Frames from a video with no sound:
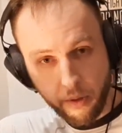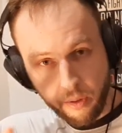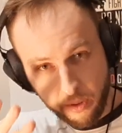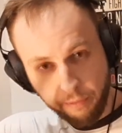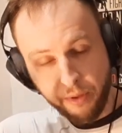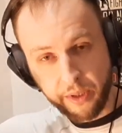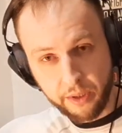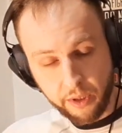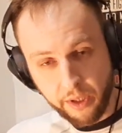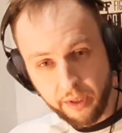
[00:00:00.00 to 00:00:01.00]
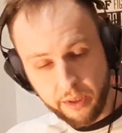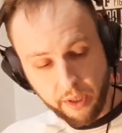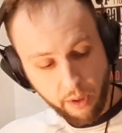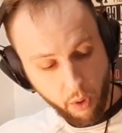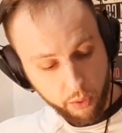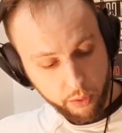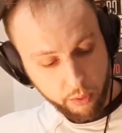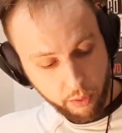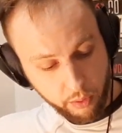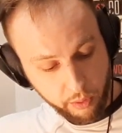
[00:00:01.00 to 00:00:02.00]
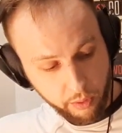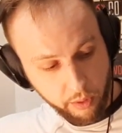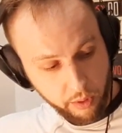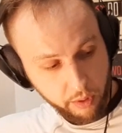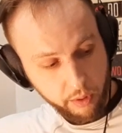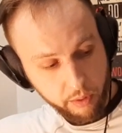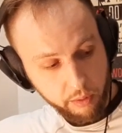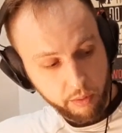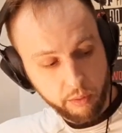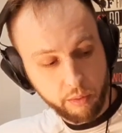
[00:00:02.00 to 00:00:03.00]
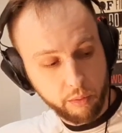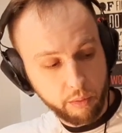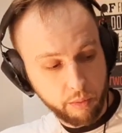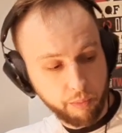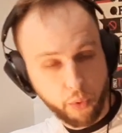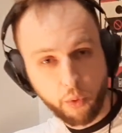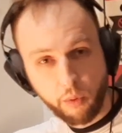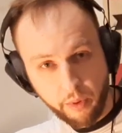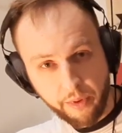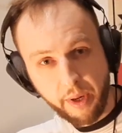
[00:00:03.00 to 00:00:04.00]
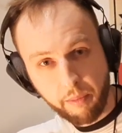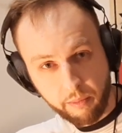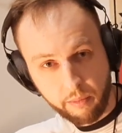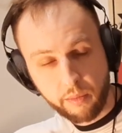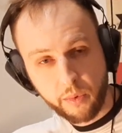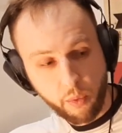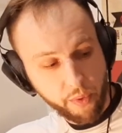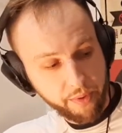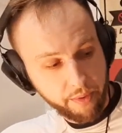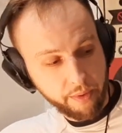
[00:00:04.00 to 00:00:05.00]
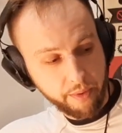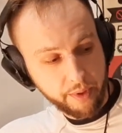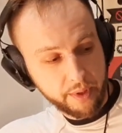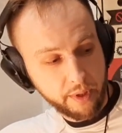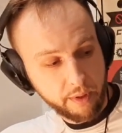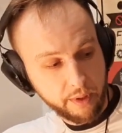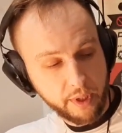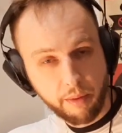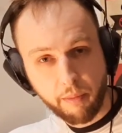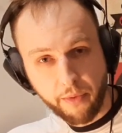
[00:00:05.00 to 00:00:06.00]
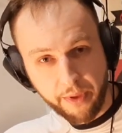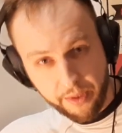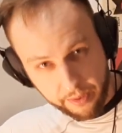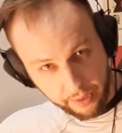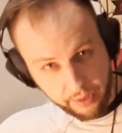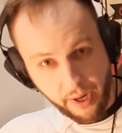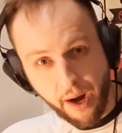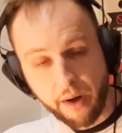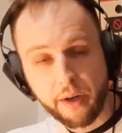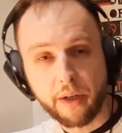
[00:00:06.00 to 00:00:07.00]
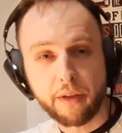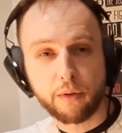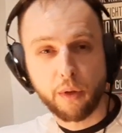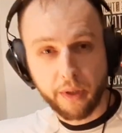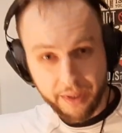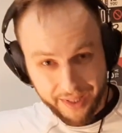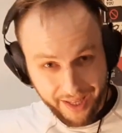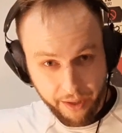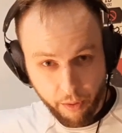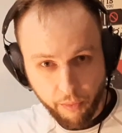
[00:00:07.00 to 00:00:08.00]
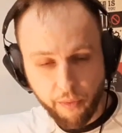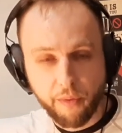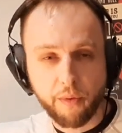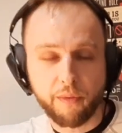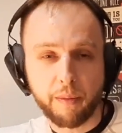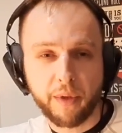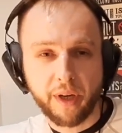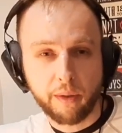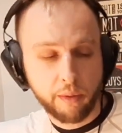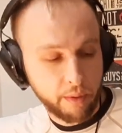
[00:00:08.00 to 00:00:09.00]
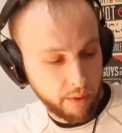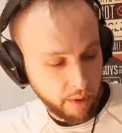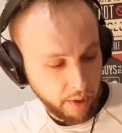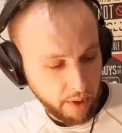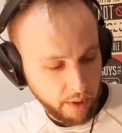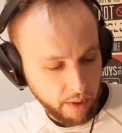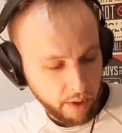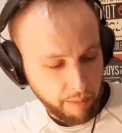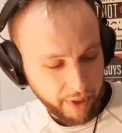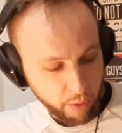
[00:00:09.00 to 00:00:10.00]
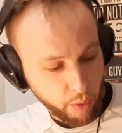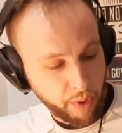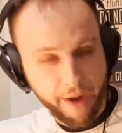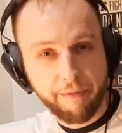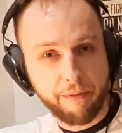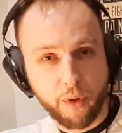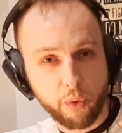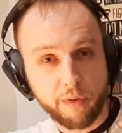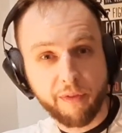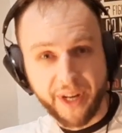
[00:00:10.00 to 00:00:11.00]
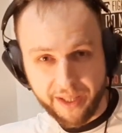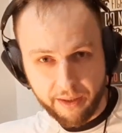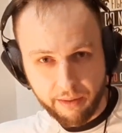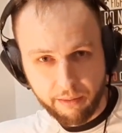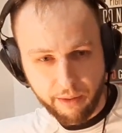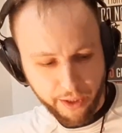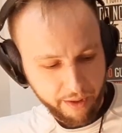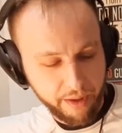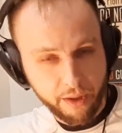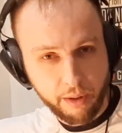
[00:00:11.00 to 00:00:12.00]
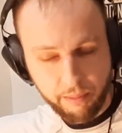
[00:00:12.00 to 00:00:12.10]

different strings, and also you pull them with the same things that are usually inside of the piano. But you don't have those frets like here.